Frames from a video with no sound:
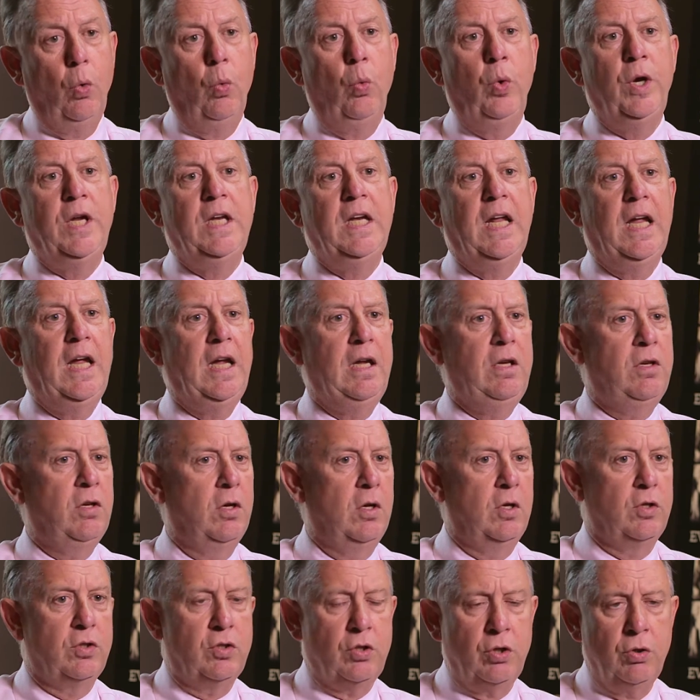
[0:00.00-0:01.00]
We need
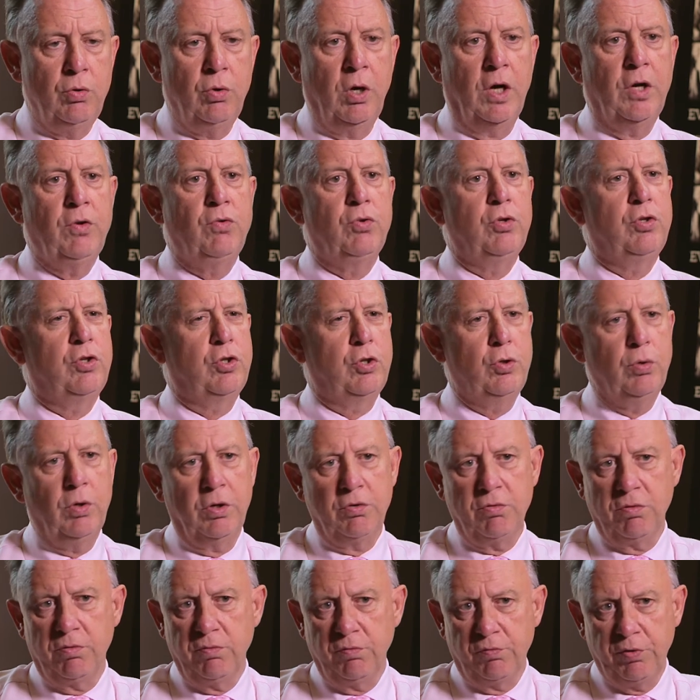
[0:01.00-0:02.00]
200,
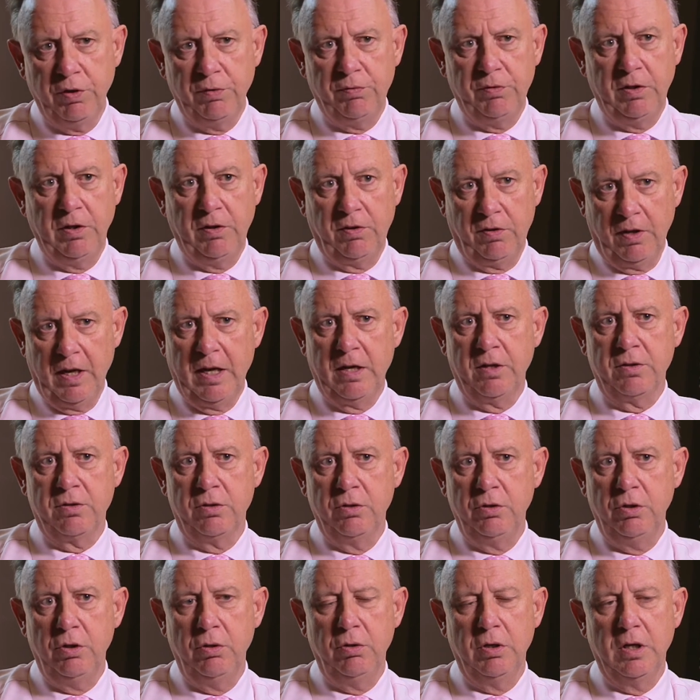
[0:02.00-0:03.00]

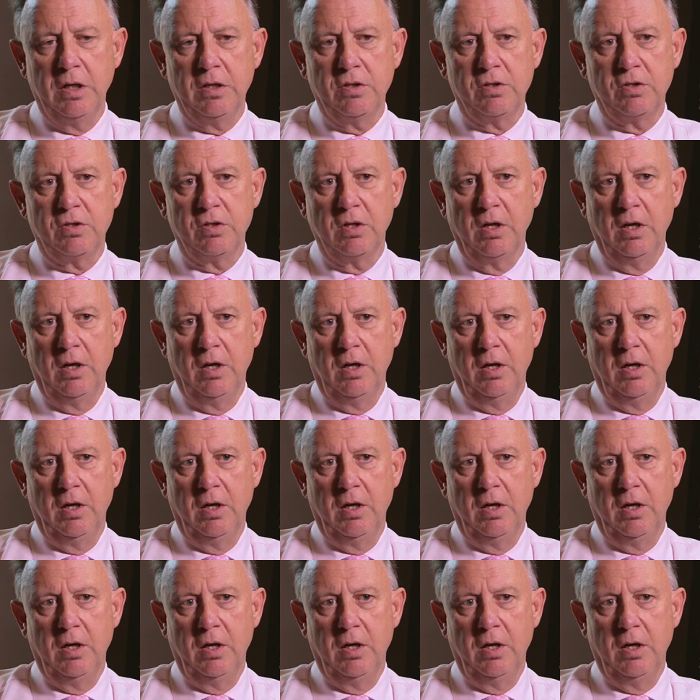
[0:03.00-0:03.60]
250,000 units.